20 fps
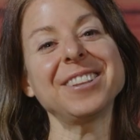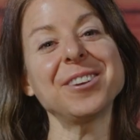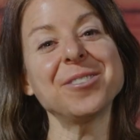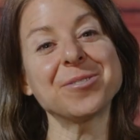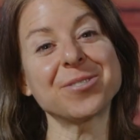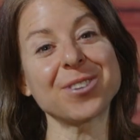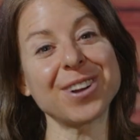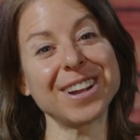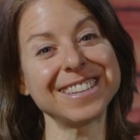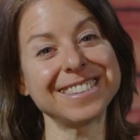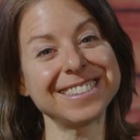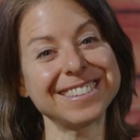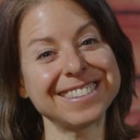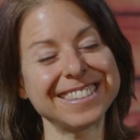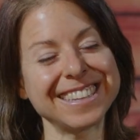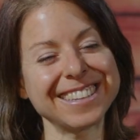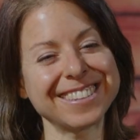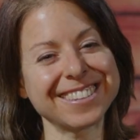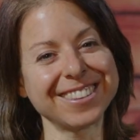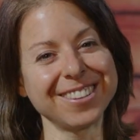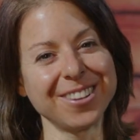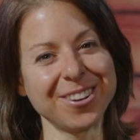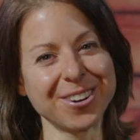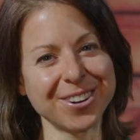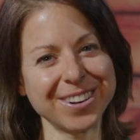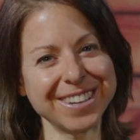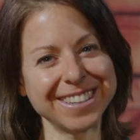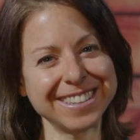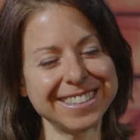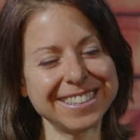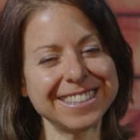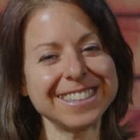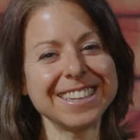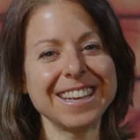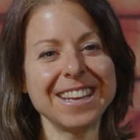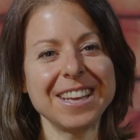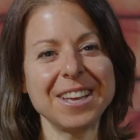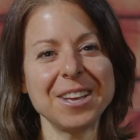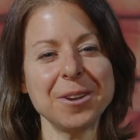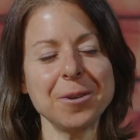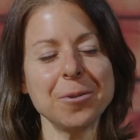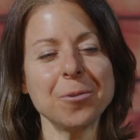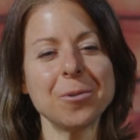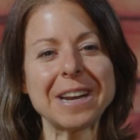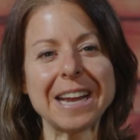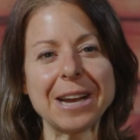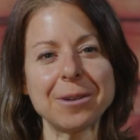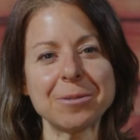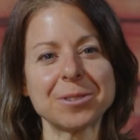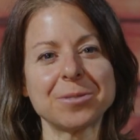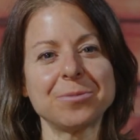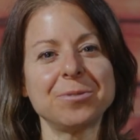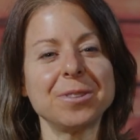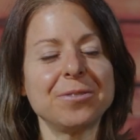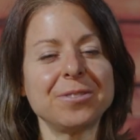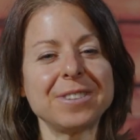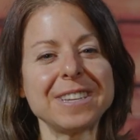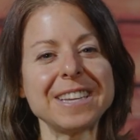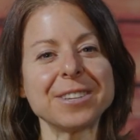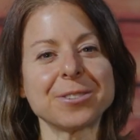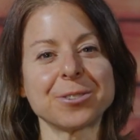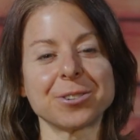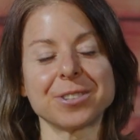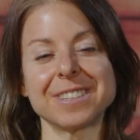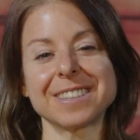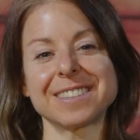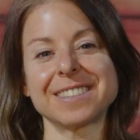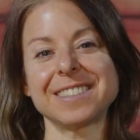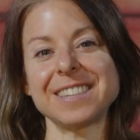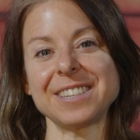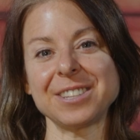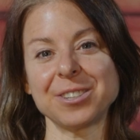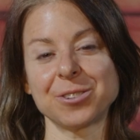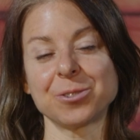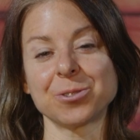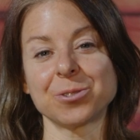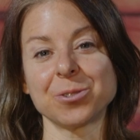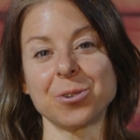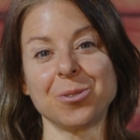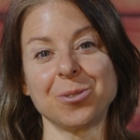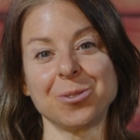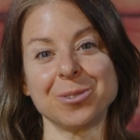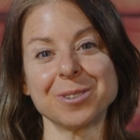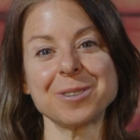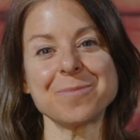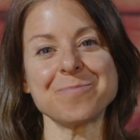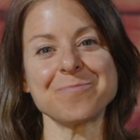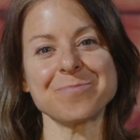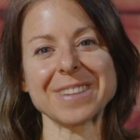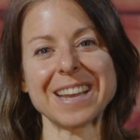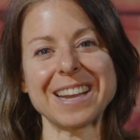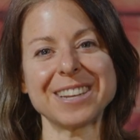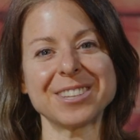friends, it's Lauren. When I was 15 or 16 years old, I